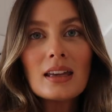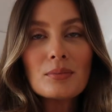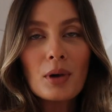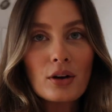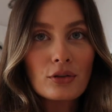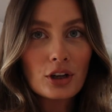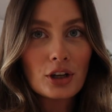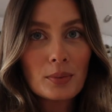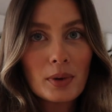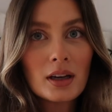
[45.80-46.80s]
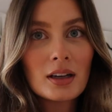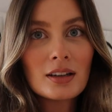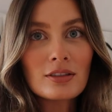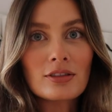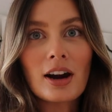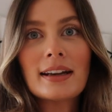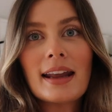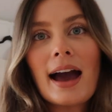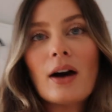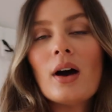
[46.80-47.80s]
in my room right
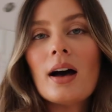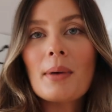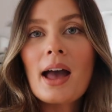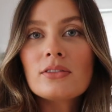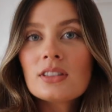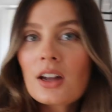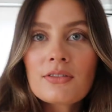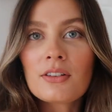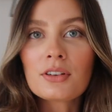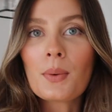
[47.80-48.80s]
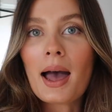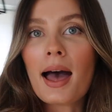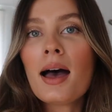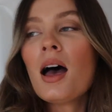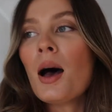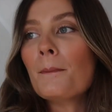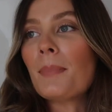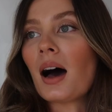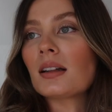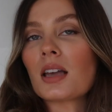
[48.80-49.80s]
now. I have stuff everywhere,
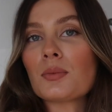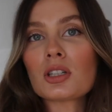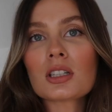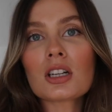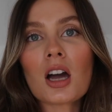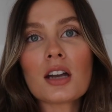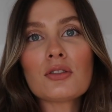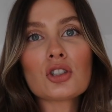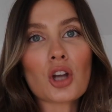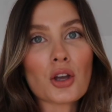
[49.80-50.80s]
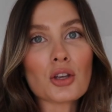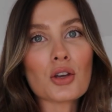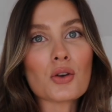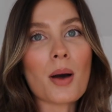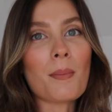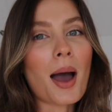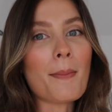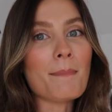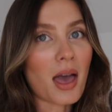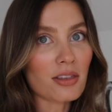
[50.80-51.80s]
but I'm just going to kind of show you my
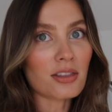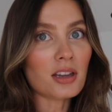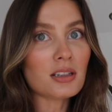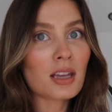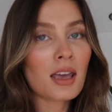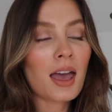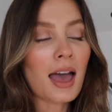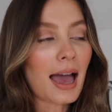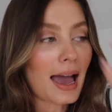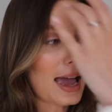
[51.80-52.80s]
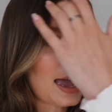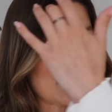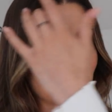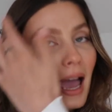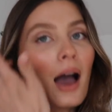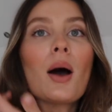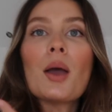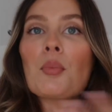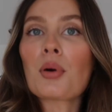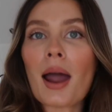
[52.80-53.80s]
method and how
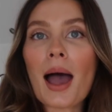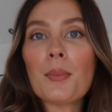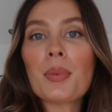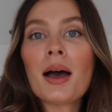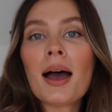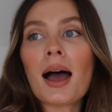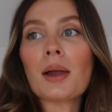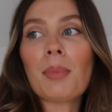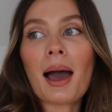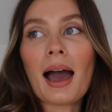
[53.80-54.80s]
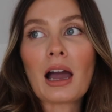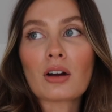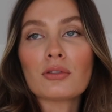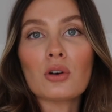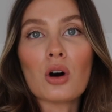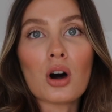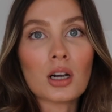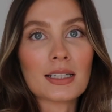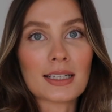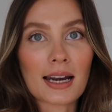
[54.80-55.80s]
I prep and pack for a
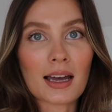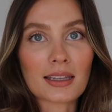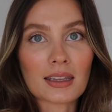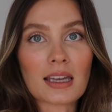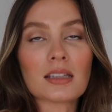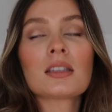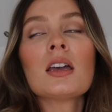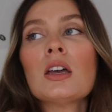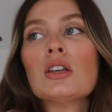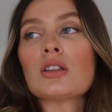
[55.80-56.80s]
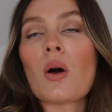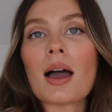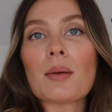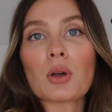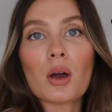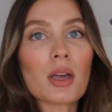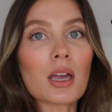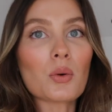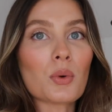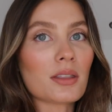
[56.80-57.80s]
holiday like this. So I'm
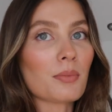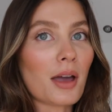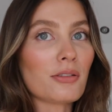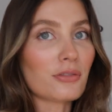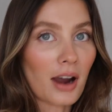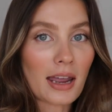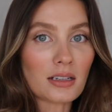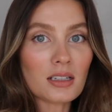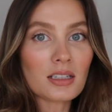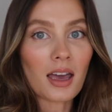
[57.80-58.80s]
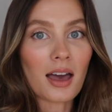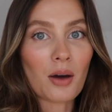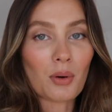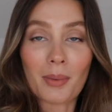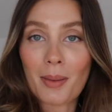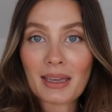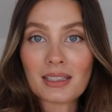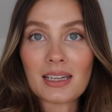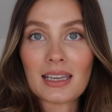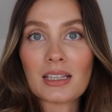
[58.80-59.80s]
going with my friend, one of my
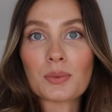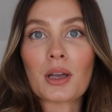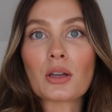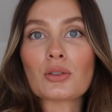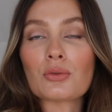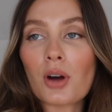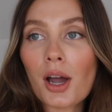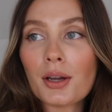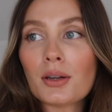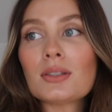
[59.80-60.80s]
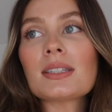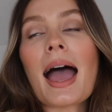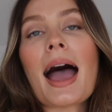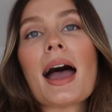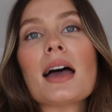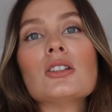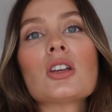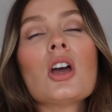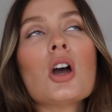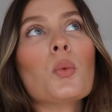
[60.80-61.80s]
besties. We're going to Rhodes
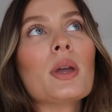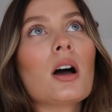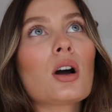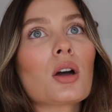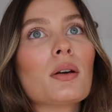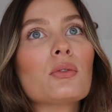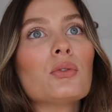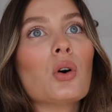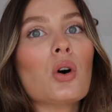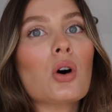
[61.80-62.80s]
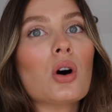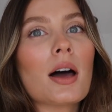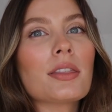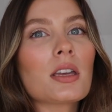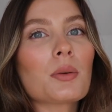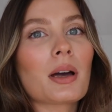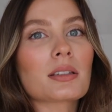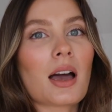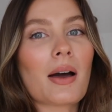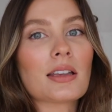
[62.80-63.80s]
and we are going for, I think it
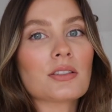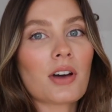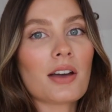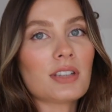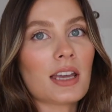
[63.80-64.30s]
works out as 5